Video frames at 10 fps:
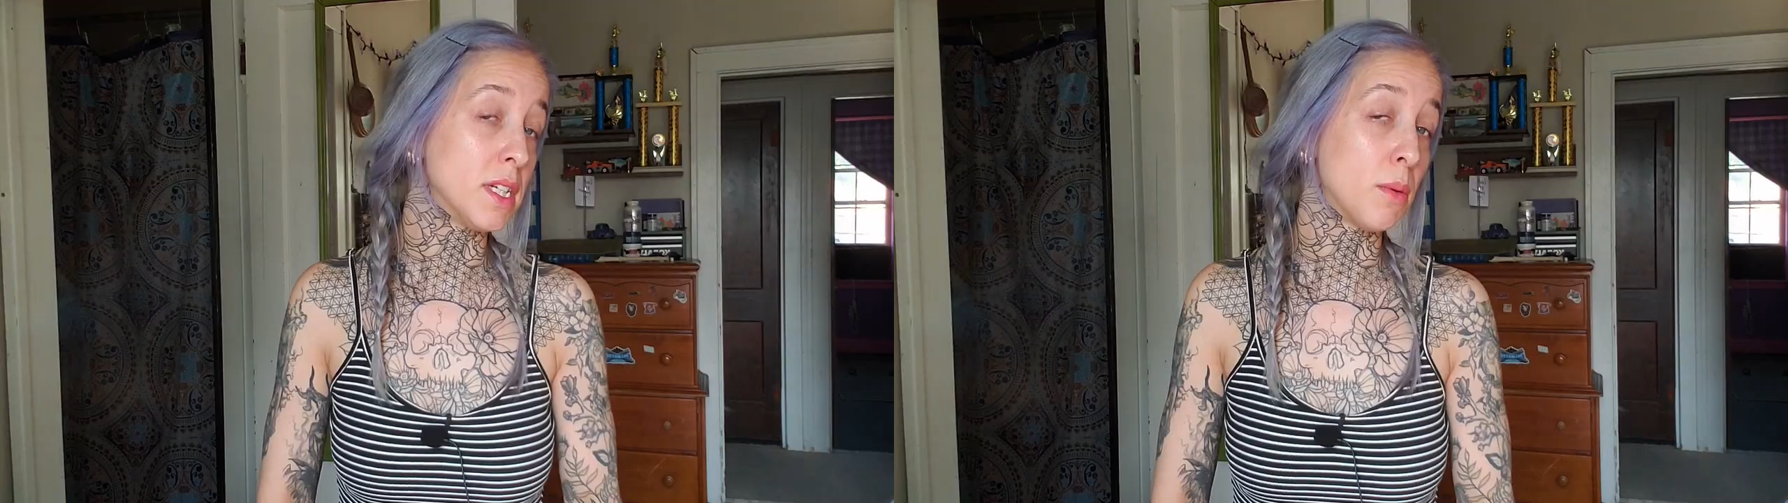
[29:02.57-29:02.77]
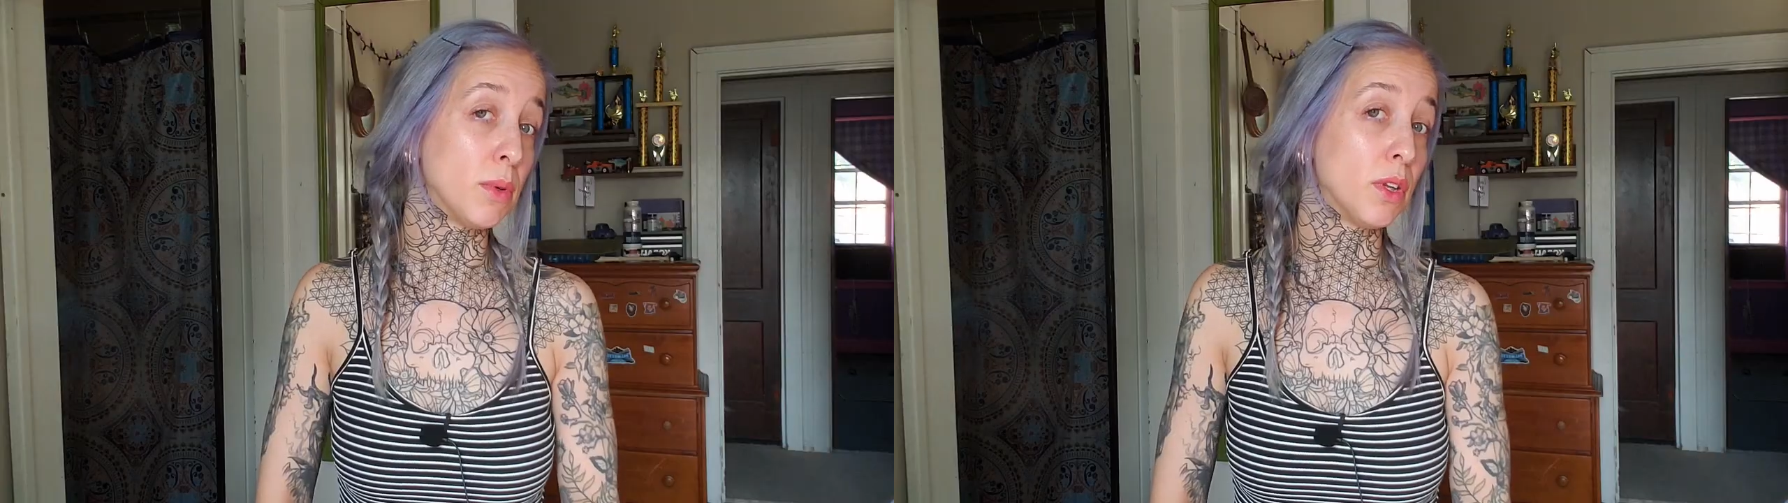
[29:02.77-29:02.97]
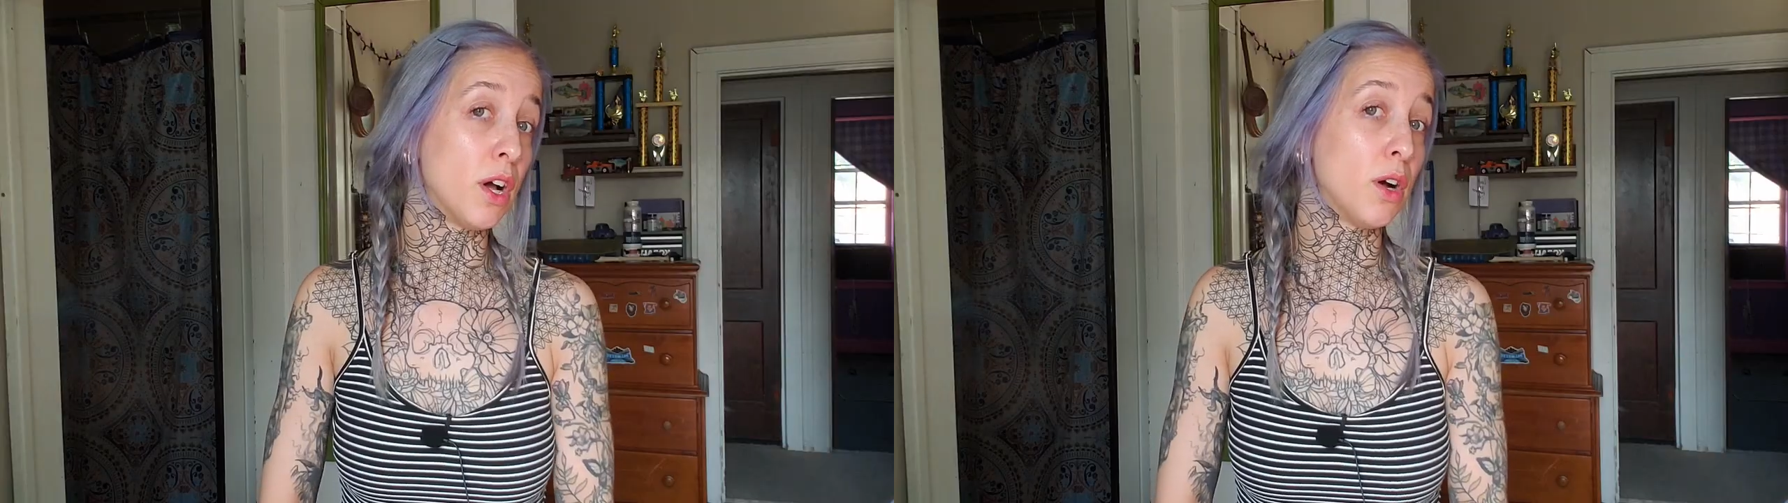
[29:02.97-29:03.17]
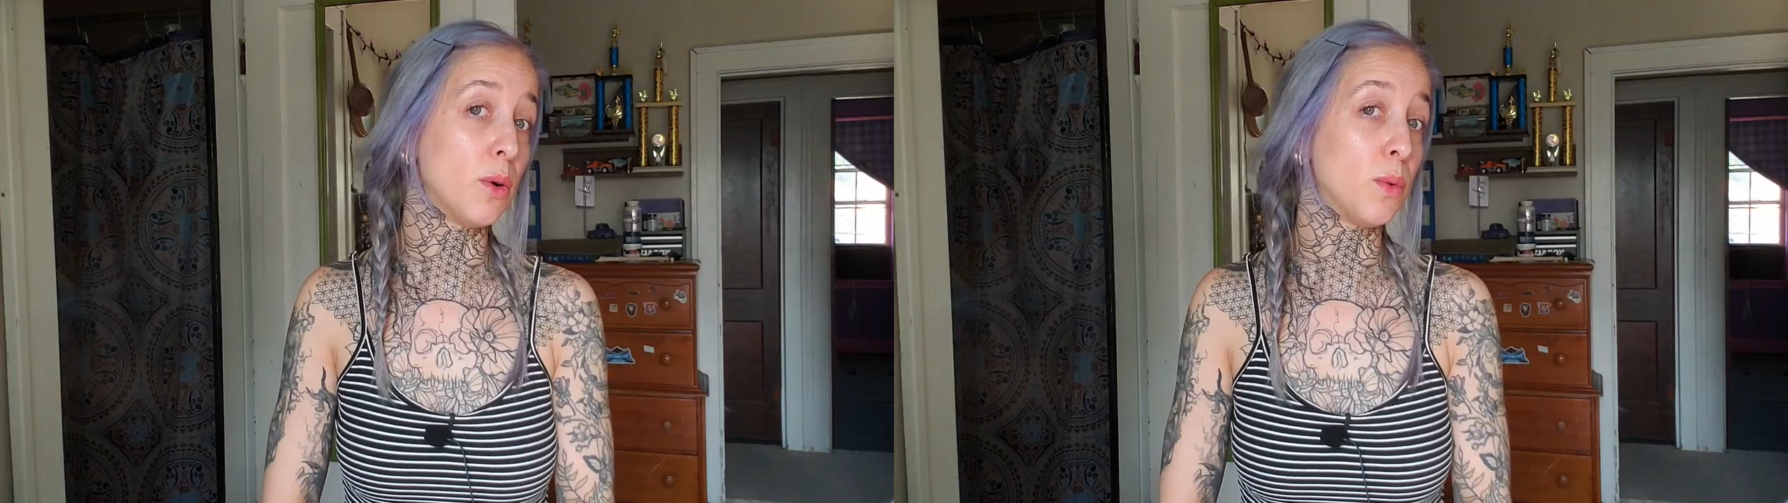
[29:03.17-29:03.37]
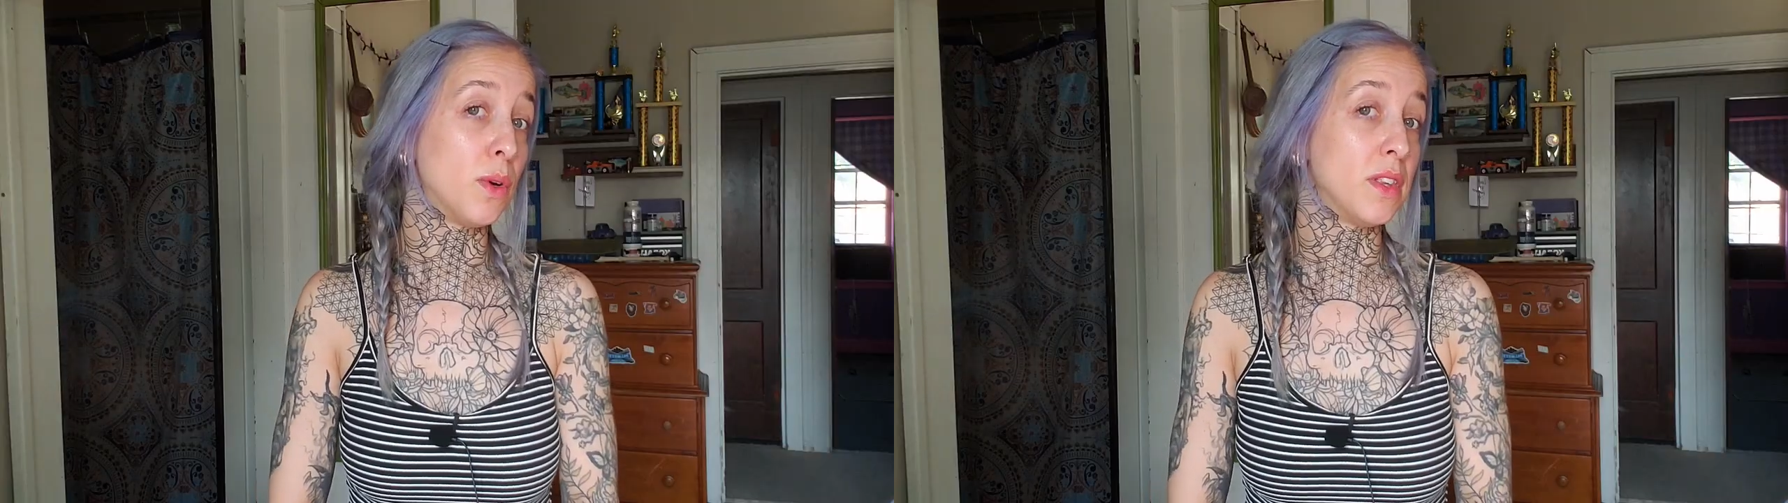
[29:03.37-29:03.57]
down
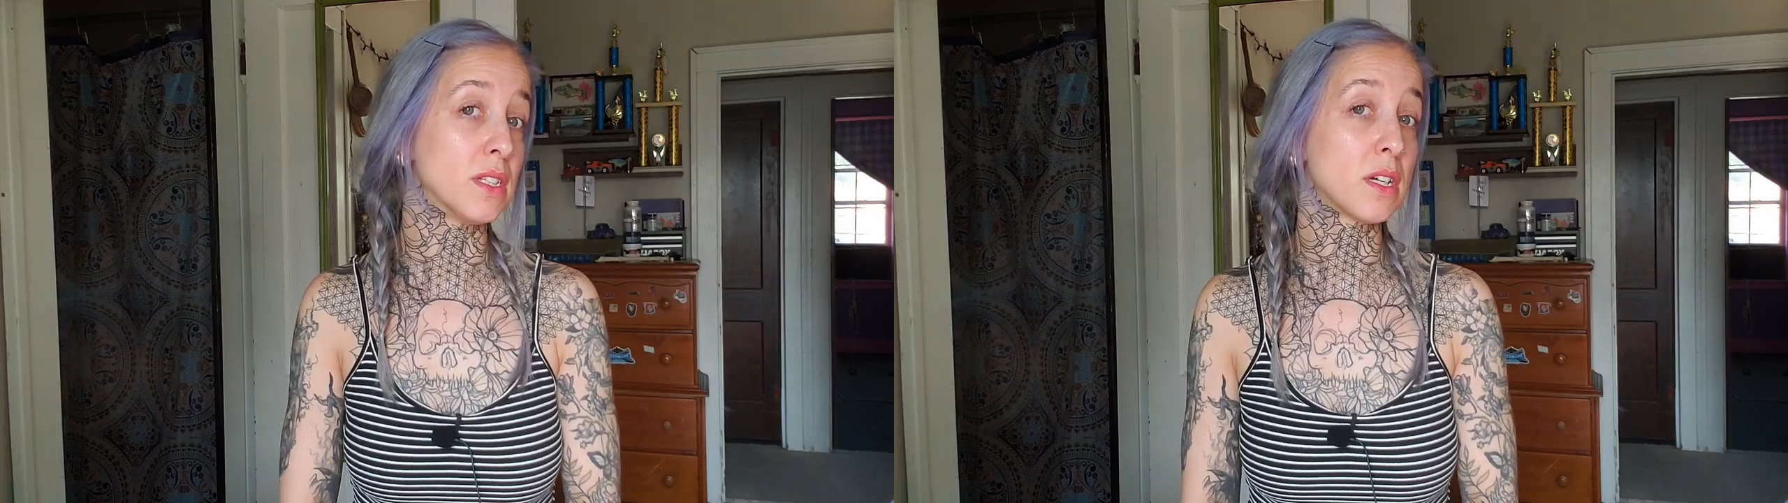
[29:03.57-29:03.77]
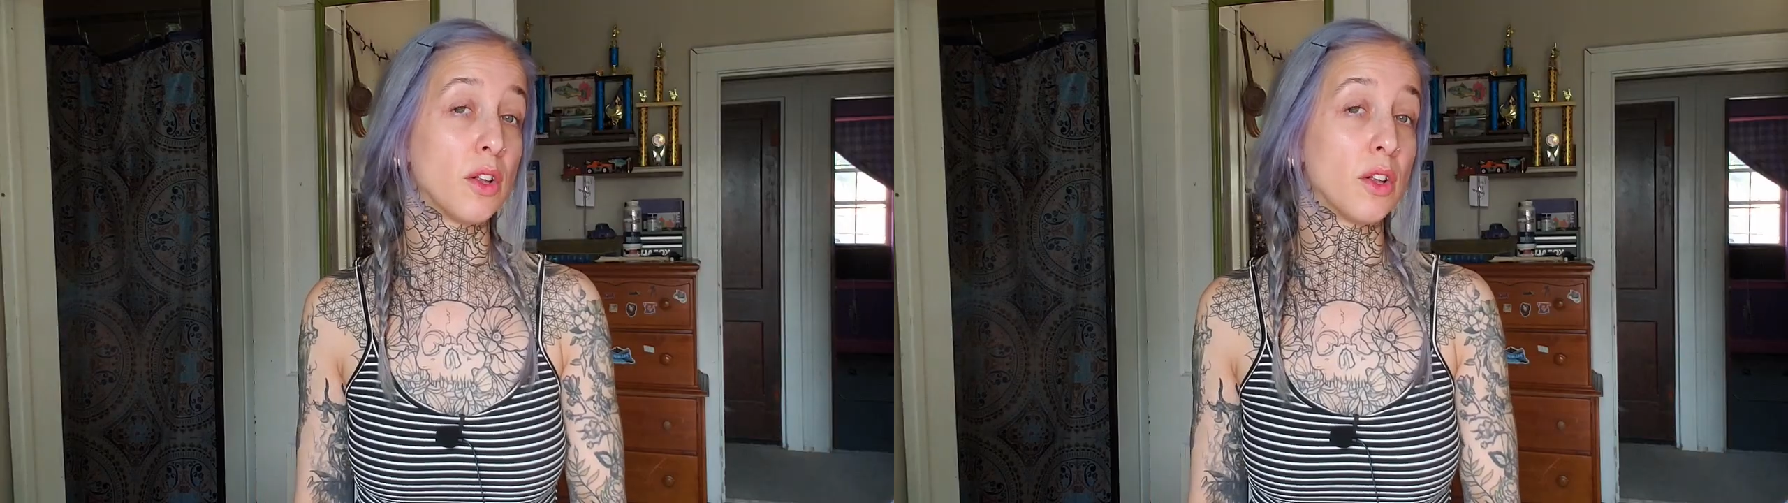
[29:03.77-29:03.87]
below, would this